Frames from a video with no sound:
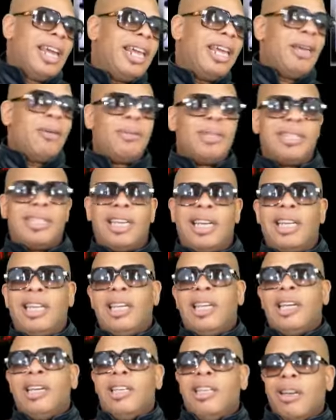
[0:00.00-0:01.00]
he was like,
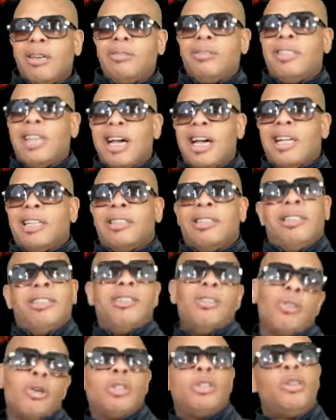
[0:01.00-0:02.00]
yo, done.
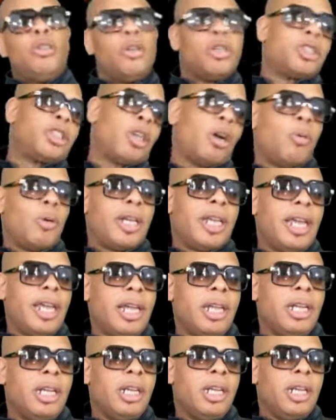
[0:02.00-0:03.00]
You gonna do your show
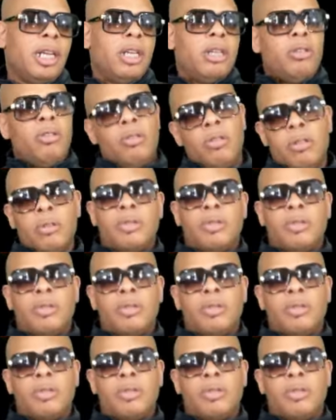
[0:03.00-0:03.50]
again? You know what I'm